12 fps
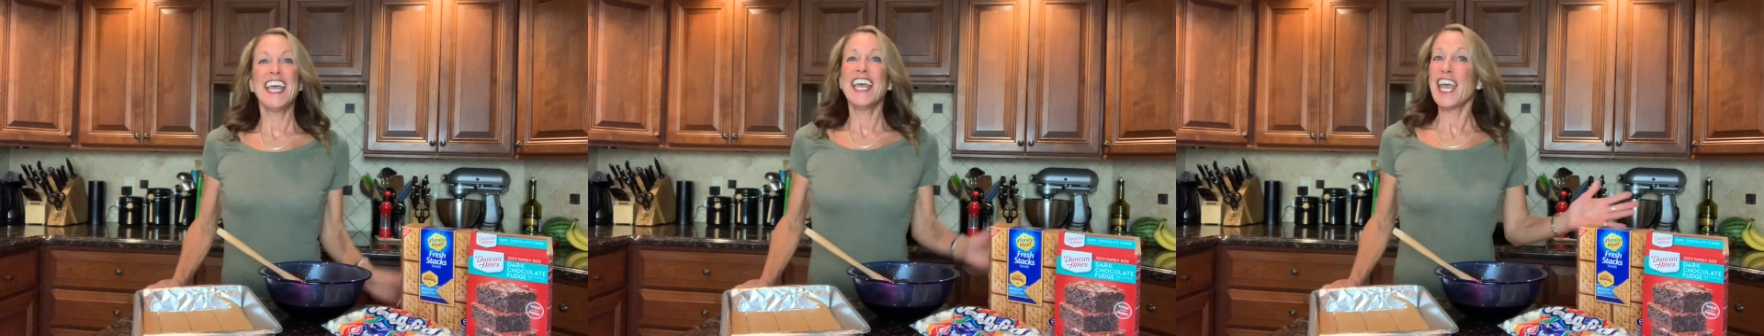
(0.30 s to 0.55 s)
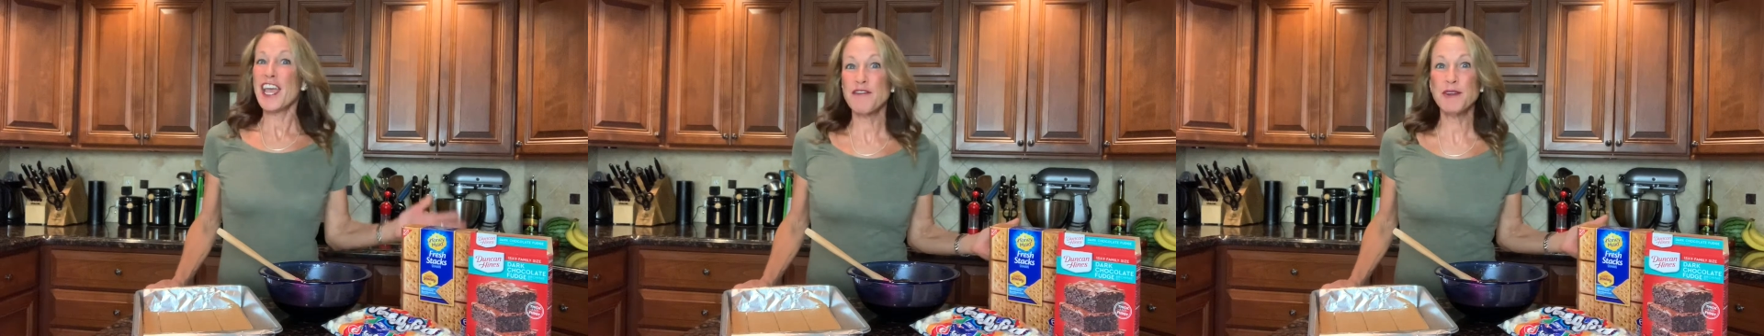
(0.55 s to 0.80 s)
Hey
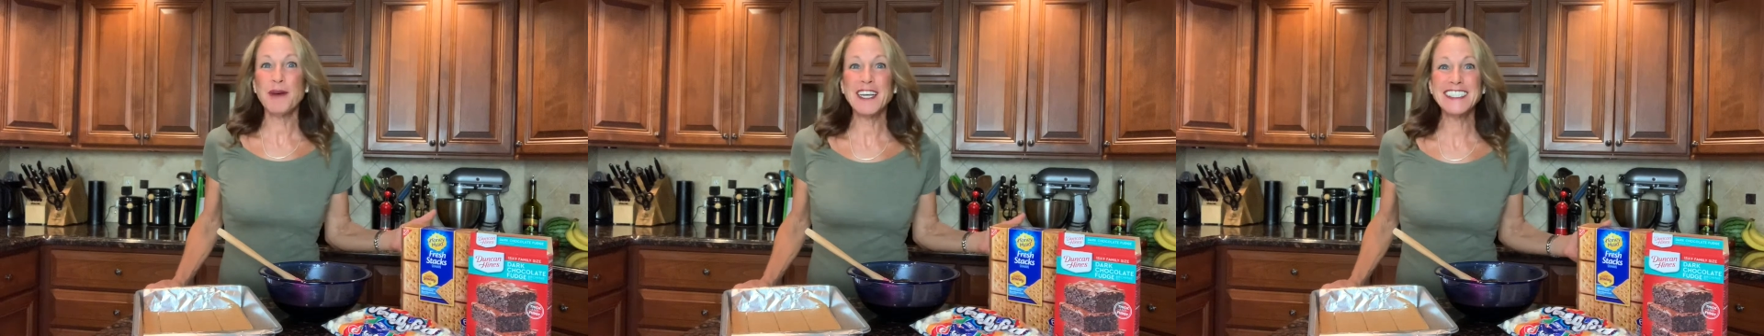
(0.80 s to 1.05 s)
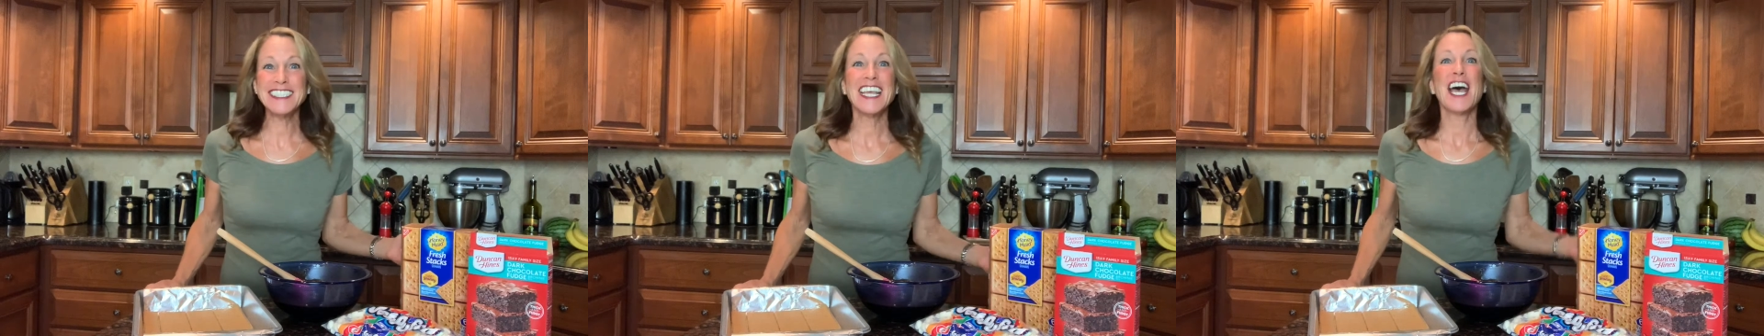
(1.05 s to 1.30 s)

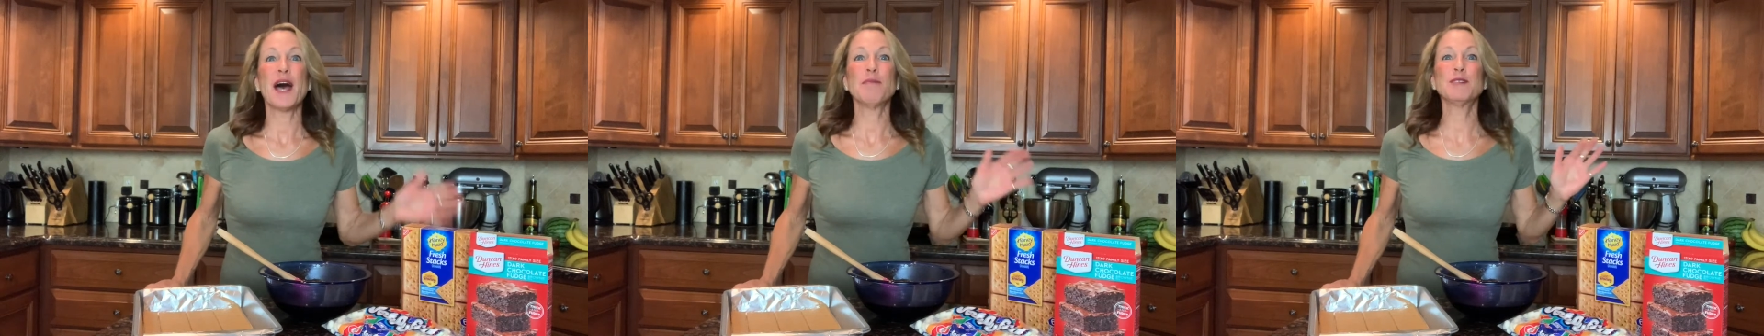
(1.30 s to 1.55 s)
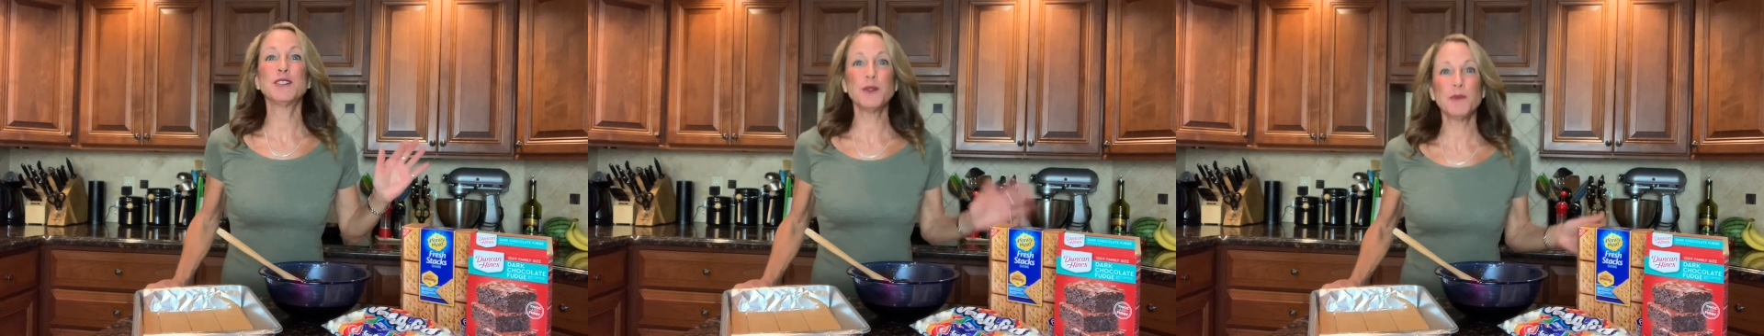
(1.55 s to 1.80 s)
everyone, I'm
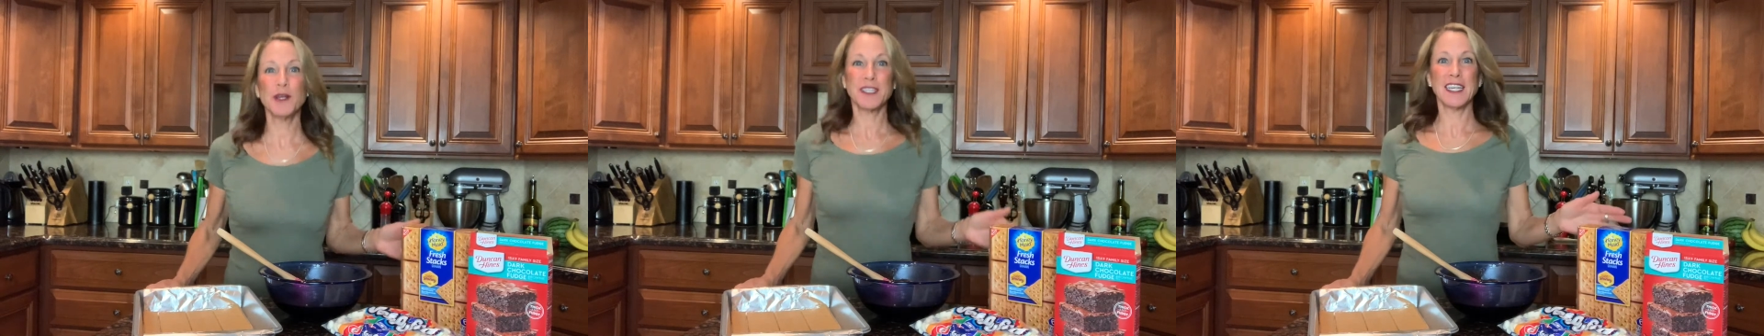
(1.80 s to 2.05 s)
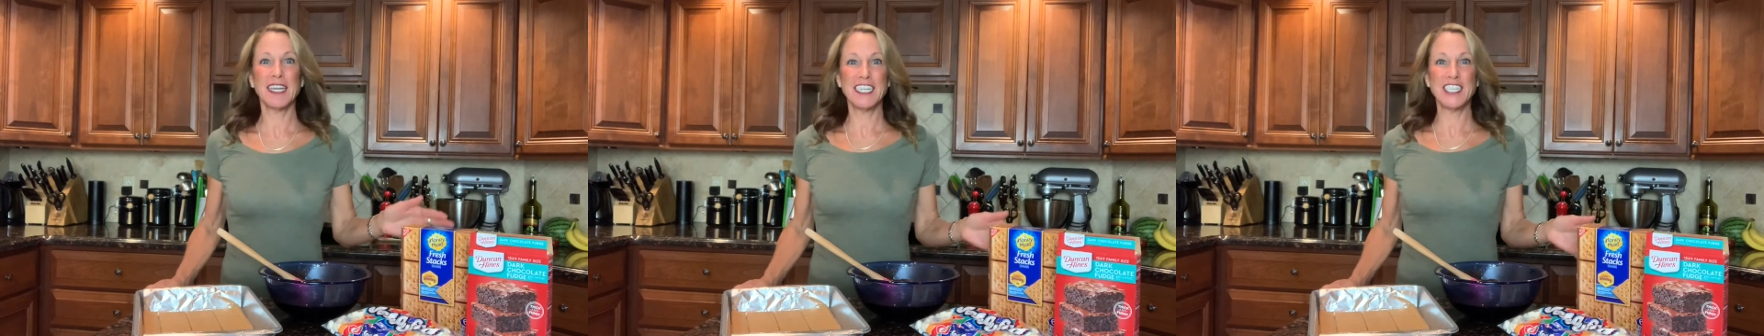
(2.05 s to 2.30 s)
super
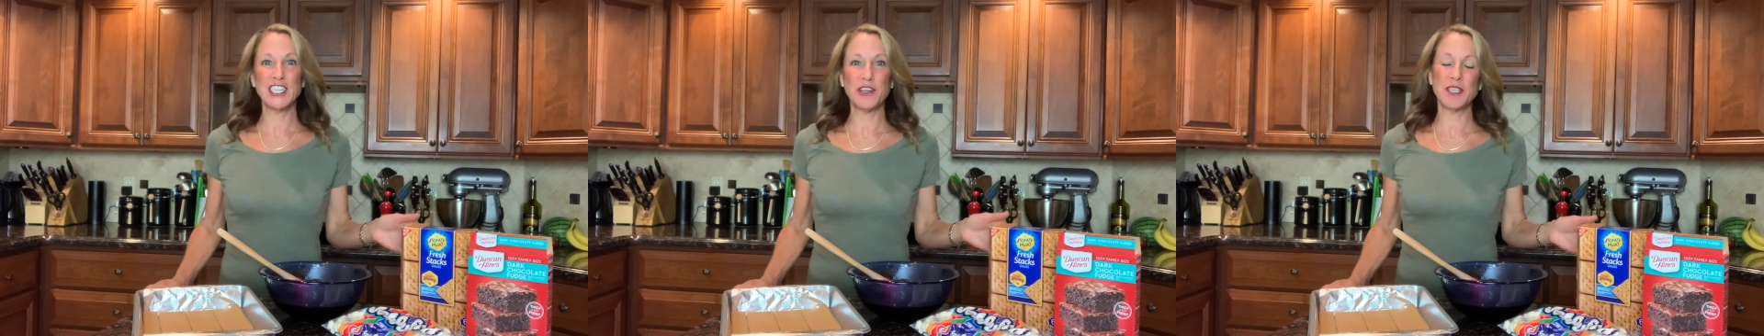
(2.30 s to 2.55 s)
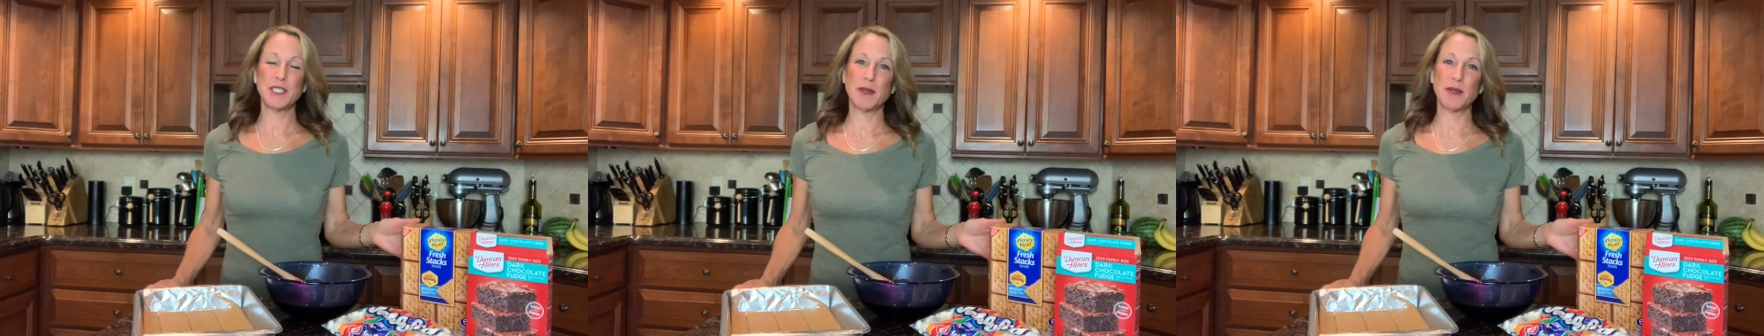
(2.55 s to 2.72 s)
excited to share this